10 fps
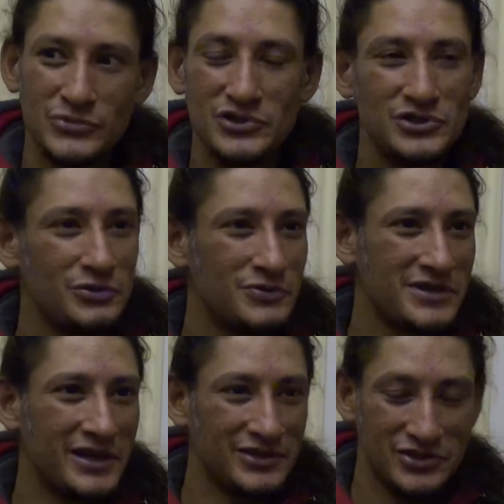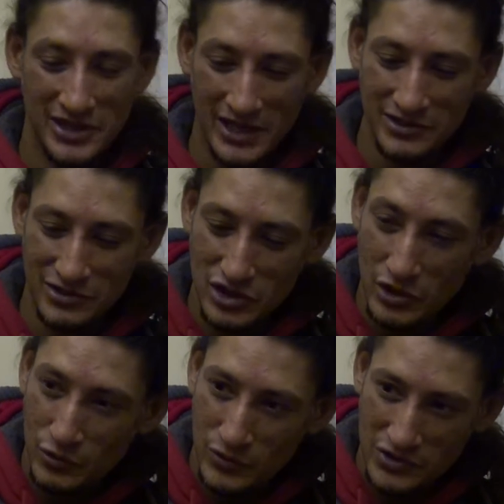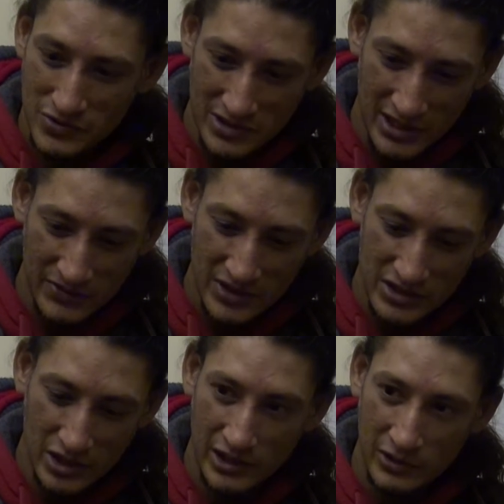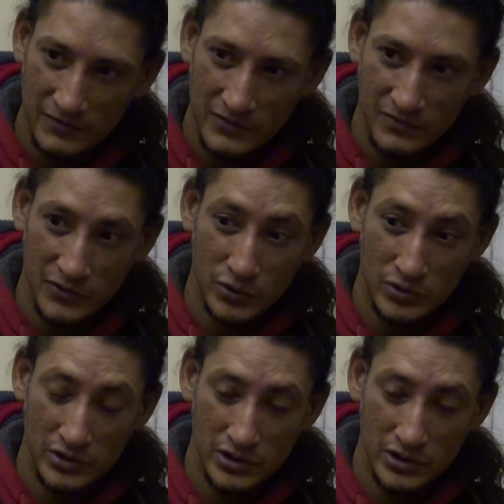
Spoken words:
She was lucky. She had a doll which was like this high off the floor.